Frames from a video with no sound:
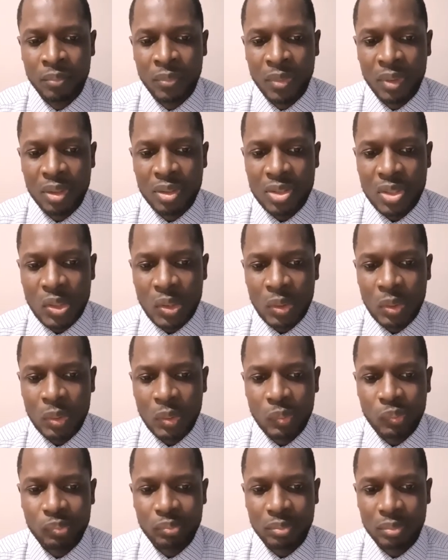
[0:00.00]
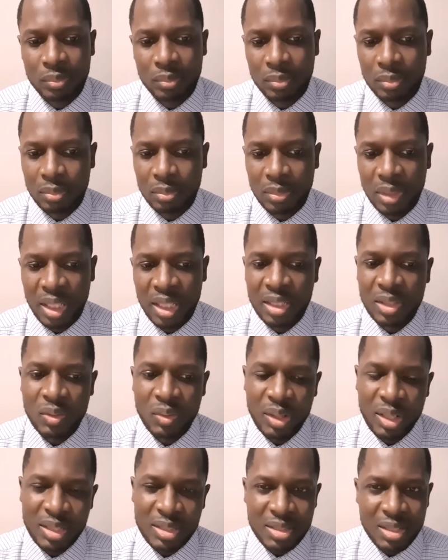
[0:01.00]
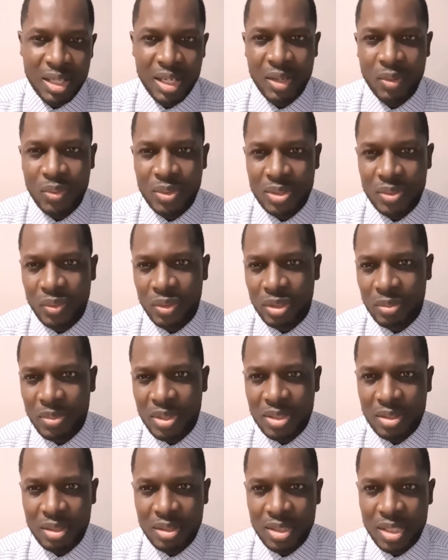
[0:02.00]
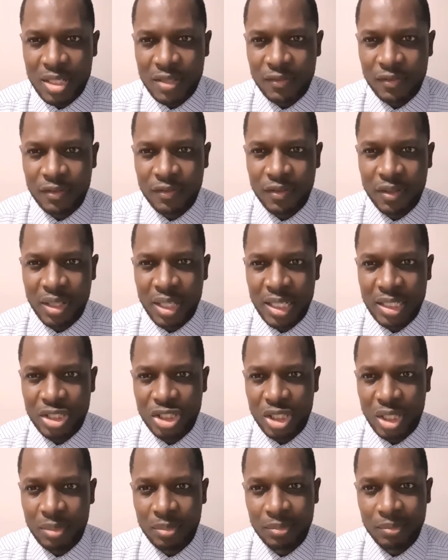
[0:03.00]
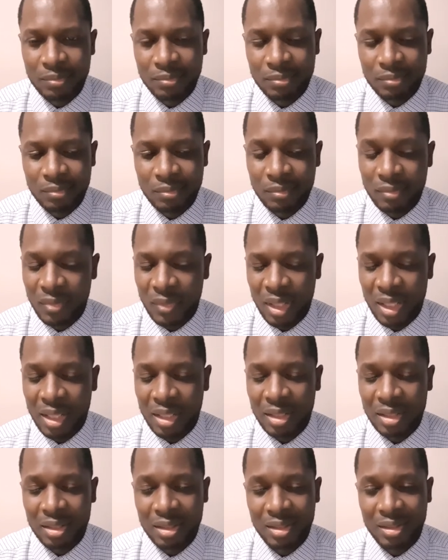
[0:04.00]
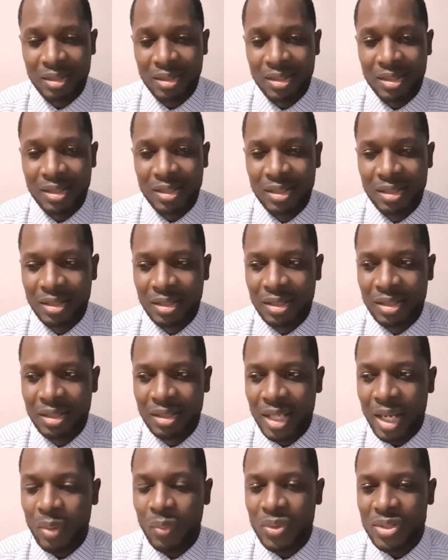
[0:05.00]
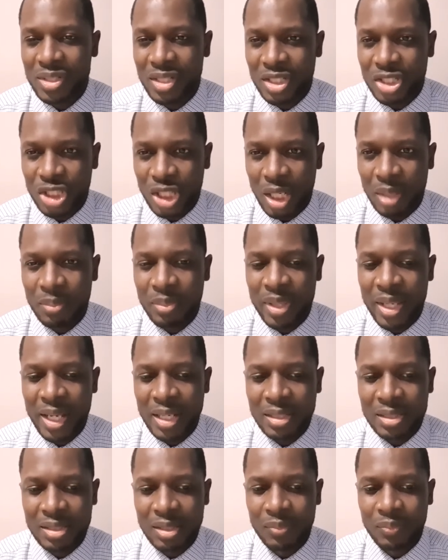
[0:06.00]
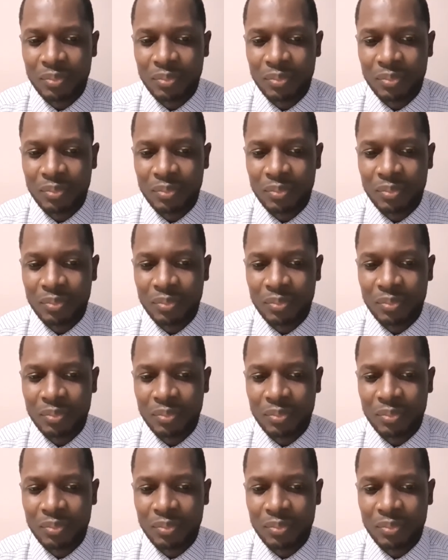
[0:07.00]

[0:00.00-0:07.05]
So I knew that I wasn't going to be successful for that job, and that was a job that